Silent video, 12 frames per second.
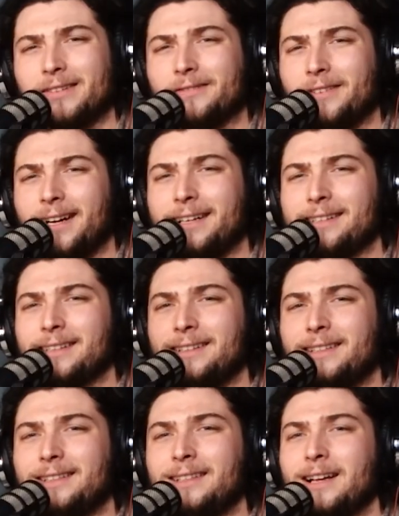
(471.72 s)

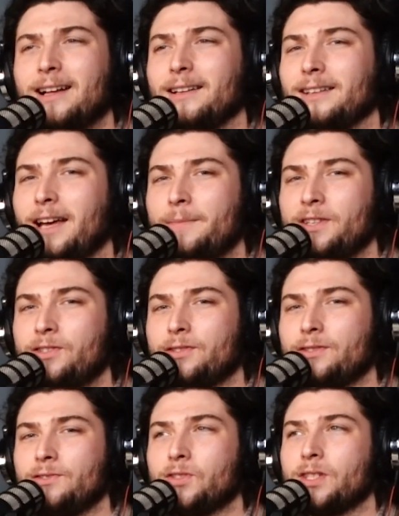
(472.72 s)
vodka, lemon
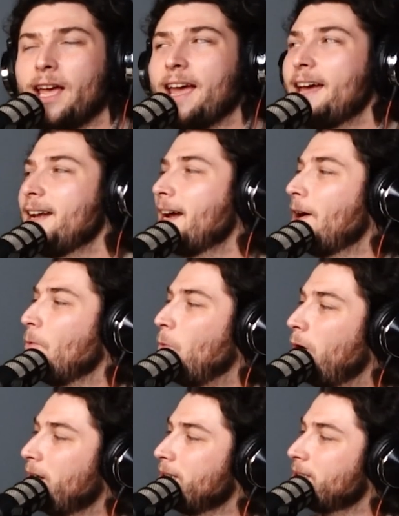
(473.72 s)
juice, and I
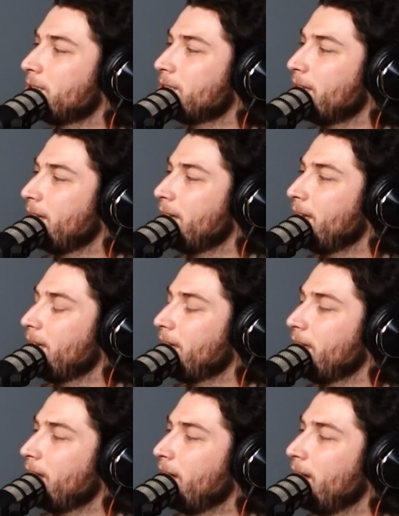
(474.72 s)
want to
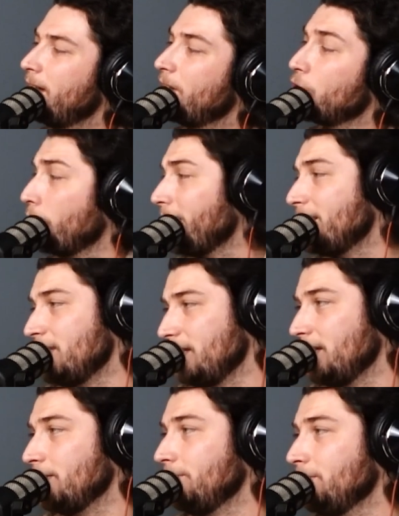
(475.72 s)
say uh,
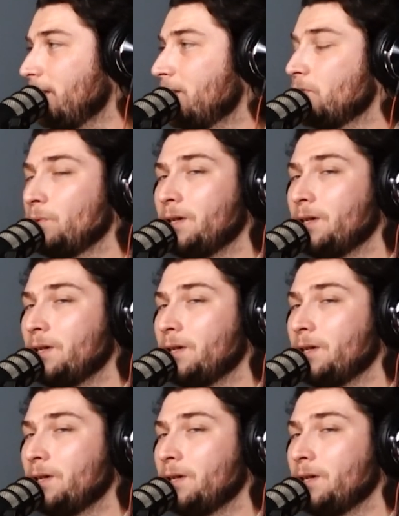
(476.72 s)
grenadine is